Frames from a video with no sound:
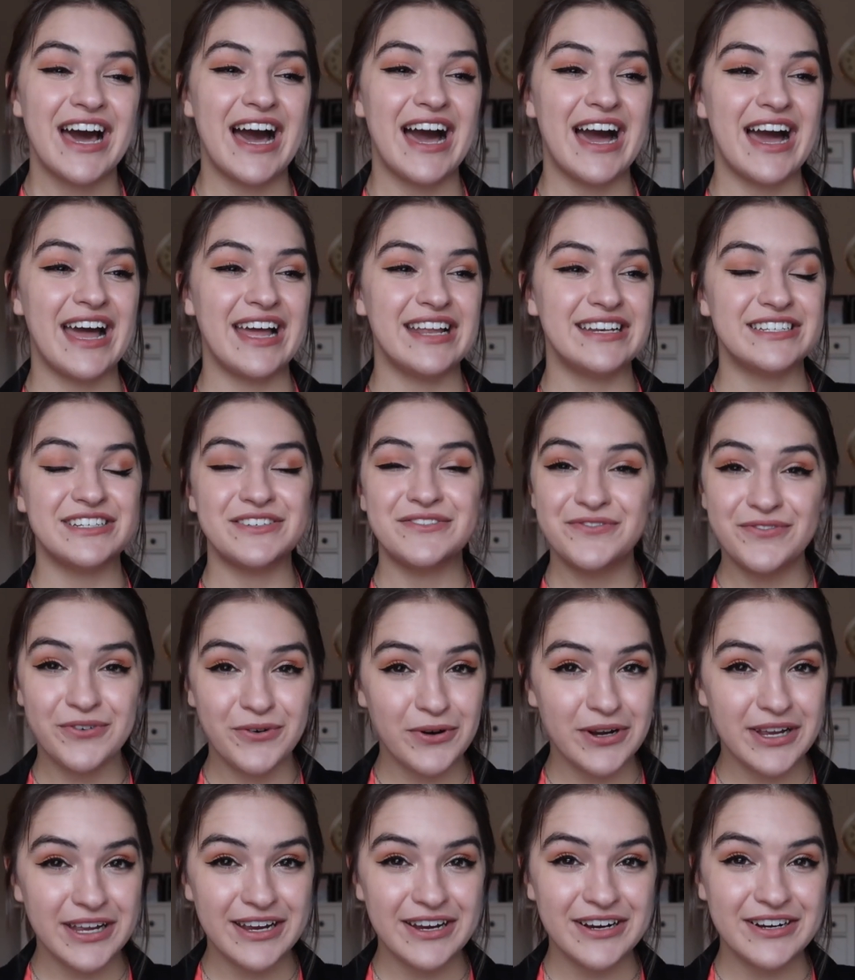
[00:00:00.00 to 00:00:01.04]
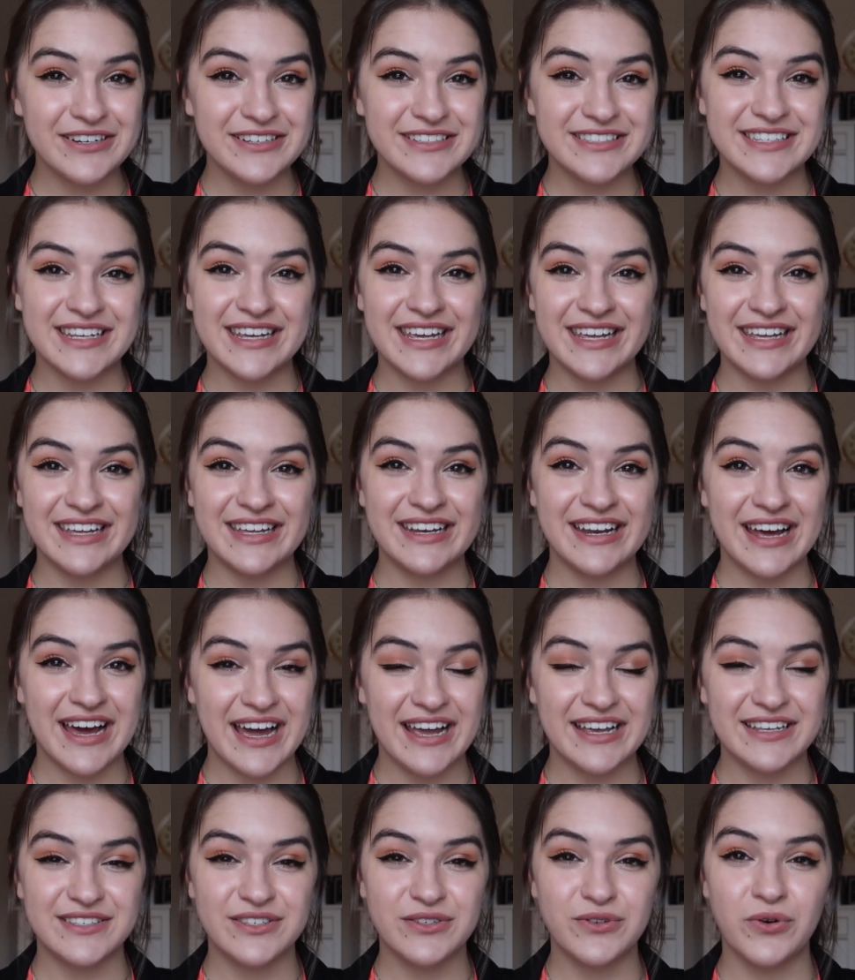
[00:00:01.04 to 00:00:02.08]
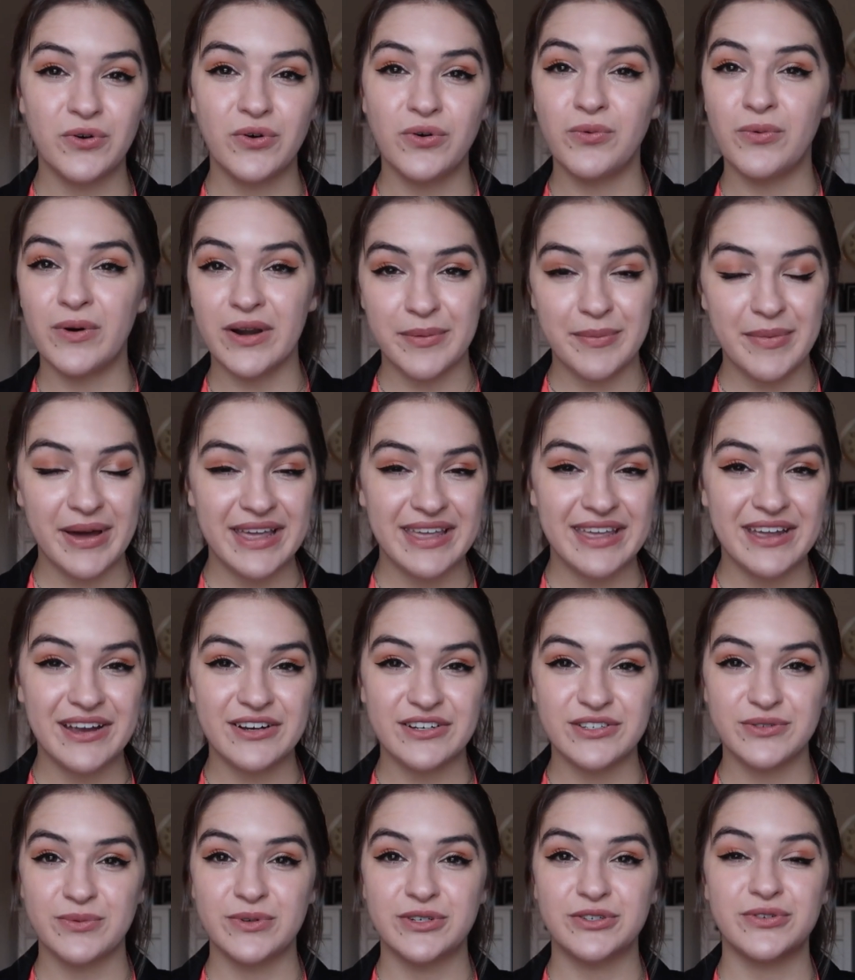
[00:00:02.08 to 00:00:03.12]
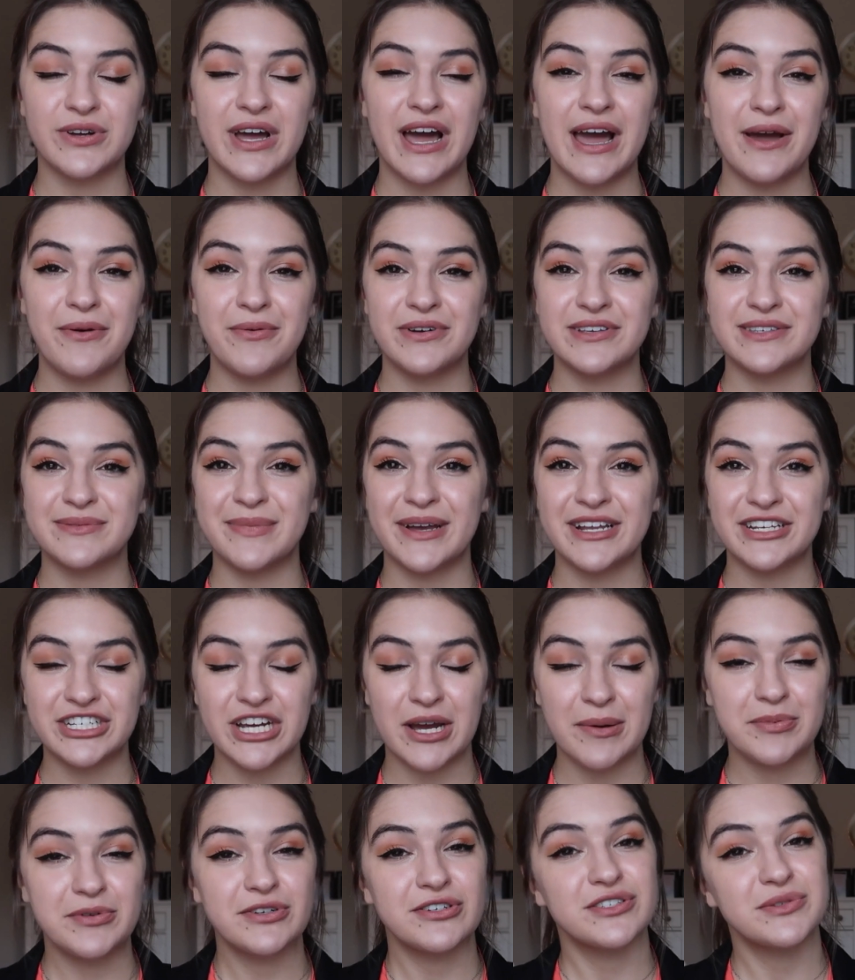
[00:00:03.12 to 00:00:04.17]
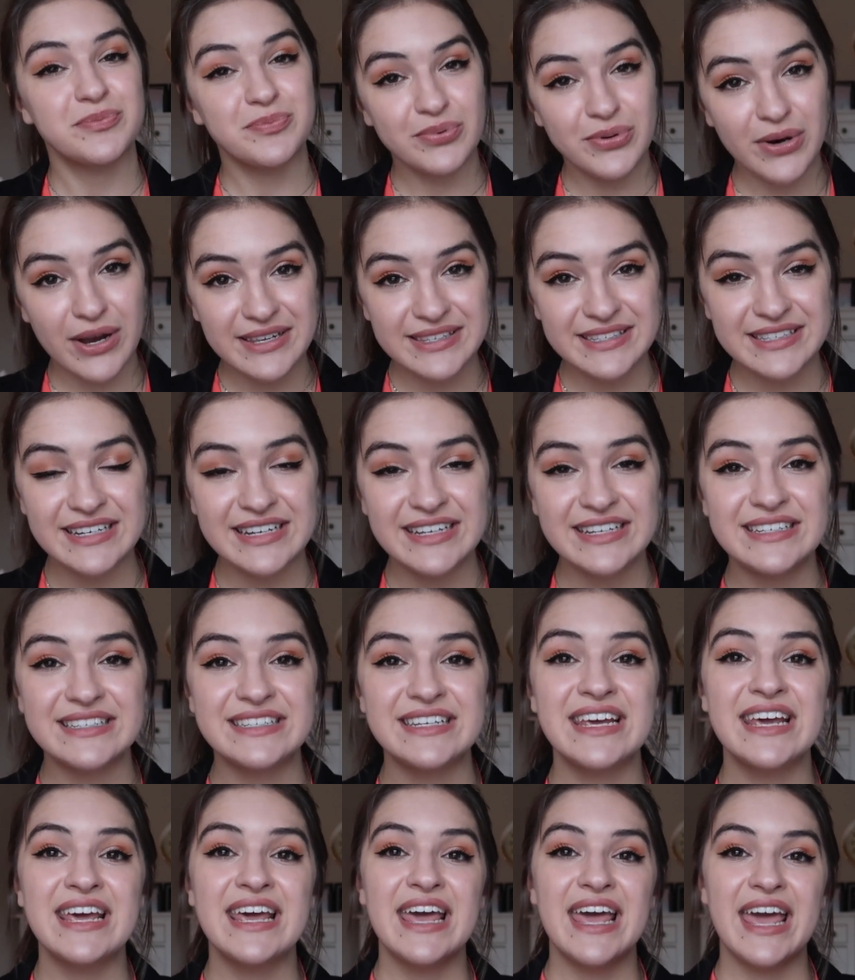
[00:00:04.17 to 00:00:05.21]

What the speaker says: I did 4 years in high school, one of my years which I was my chapter's president,